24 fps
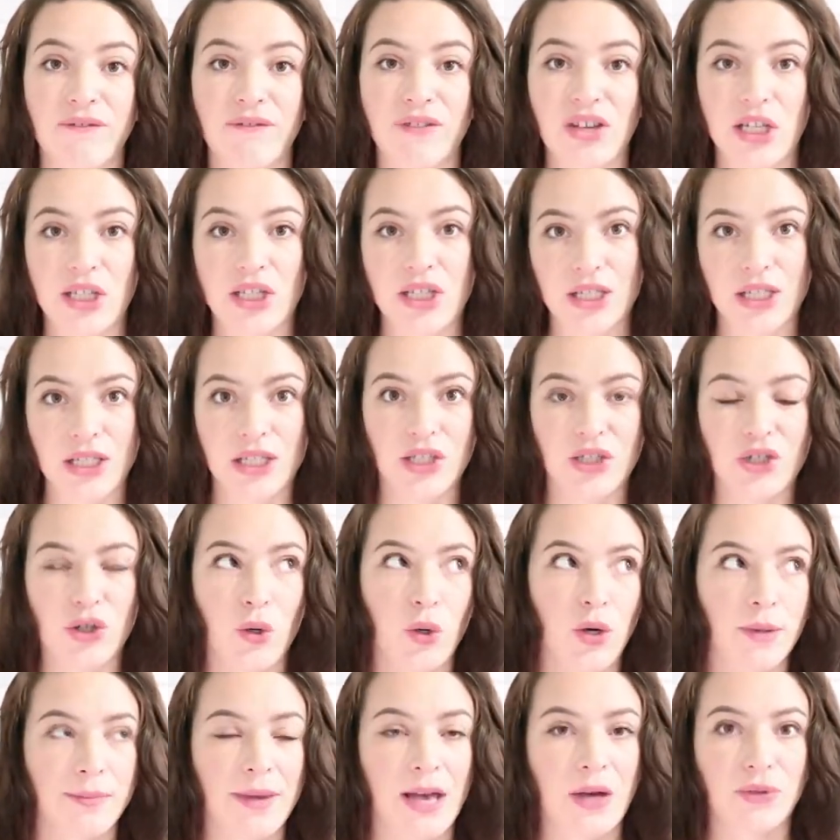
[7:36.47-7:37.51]
Vintage
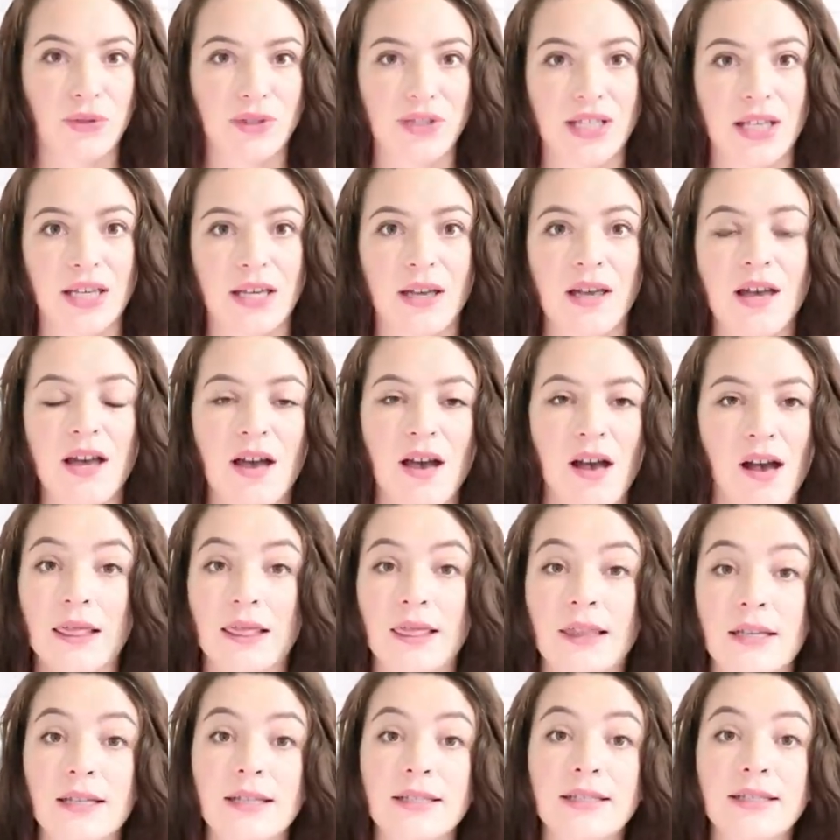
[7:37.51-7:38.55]
or Moussy.
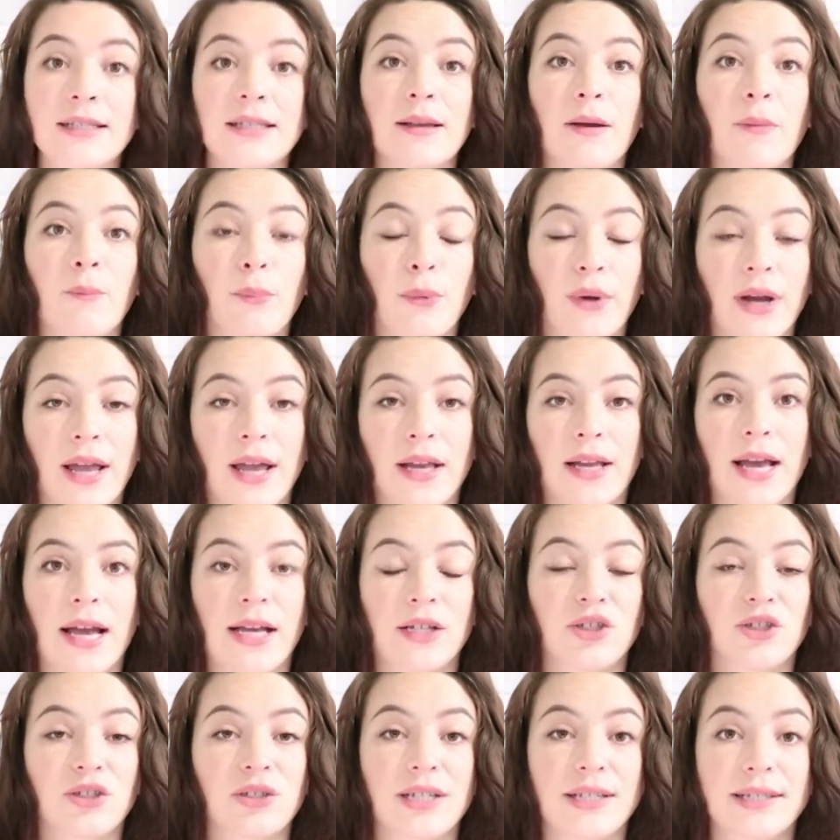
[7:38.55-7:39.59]
This brand
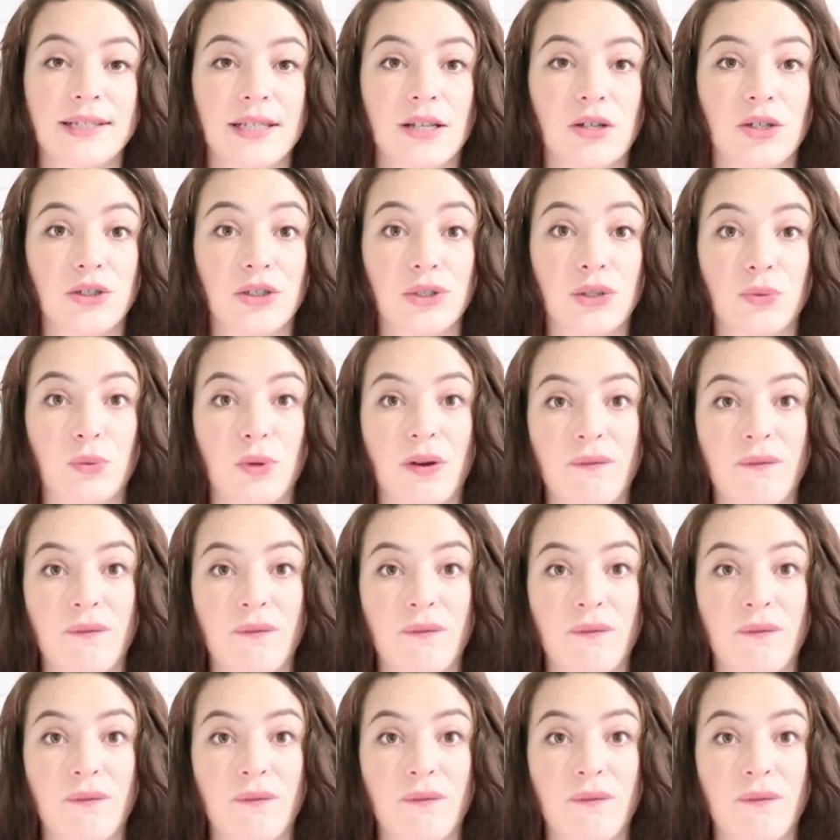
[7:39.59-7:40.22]
actually sells on